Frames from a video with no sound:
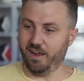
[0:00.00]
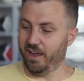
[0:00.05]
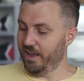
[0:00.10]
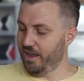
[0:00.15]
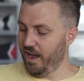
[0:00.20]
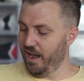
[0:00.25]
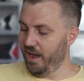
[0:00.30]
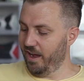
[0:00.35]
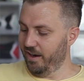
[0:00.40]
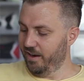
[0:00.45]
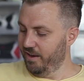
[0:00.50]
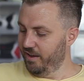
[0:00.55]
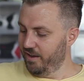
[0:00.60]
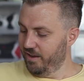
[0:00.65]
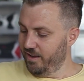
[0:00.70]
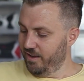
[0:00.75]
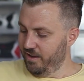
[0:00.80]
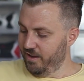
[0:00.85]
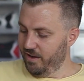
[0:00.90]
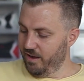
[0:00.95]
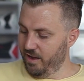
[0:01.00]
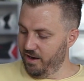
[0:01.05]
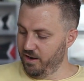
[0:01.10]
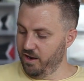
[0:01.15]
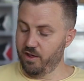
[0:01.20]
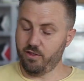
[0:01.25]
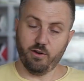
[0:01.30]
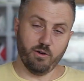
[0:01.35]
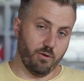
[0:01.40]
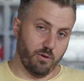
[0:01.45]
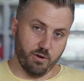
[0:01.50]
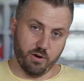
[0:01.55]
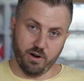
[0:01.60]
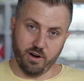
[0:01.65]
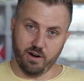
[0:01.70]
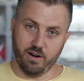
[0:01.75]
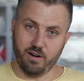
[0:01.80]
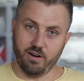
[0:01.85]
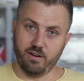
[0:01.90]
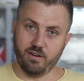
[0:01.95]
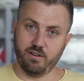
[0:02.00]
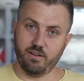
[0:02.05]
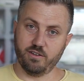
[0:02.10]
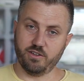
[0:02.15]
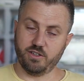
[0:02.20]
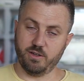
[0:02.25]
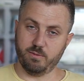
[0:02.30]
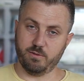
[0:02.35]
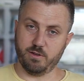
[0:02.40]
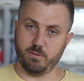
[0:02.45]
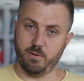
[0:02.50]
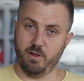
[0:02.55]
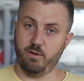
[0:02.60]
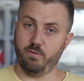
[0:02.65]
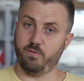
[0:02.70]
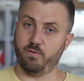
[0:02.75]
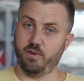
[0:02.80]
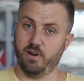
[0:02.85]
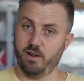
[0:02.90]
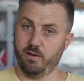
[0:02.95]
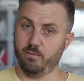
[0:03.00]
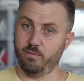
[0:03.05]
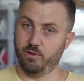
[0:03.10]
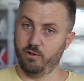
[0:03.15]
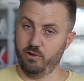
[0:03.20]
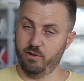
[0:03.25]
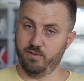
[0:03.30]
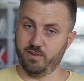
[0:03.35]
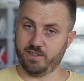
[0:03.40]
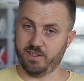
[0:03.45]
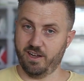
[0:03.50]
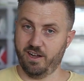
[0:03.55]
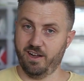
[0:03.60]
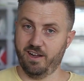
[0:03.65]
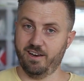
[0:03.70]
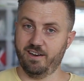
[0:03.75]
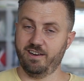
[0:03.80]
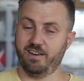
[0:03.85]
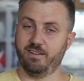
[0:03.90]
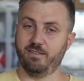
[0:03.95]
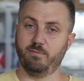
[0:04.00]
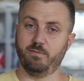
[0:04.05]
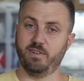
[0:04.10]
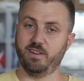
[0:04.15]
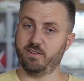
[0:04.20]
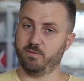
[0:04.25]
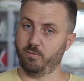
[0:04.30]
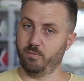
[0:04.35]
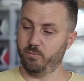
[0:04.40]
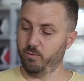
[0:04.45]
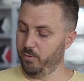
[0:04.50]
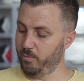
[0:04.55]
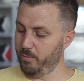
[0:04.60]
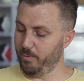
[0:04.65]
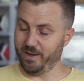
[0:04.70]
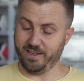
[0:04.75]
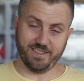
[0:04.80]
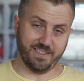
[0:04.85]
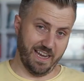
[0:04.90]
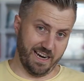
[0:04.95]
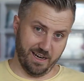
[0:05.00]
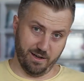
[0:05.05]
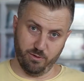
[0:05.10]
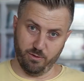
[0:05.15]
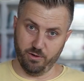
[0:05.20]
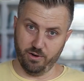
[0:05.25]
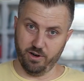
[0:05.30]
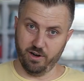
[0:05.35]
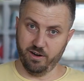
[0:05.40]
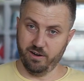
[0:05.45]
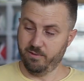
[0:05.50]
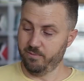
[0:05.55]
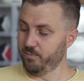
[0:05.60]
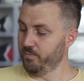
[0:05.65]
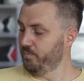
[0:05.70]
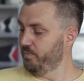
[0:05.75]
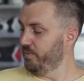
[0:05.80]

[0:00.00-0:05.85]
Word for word: I got another order shipped to me from Louis Vuitton. This would be my second order.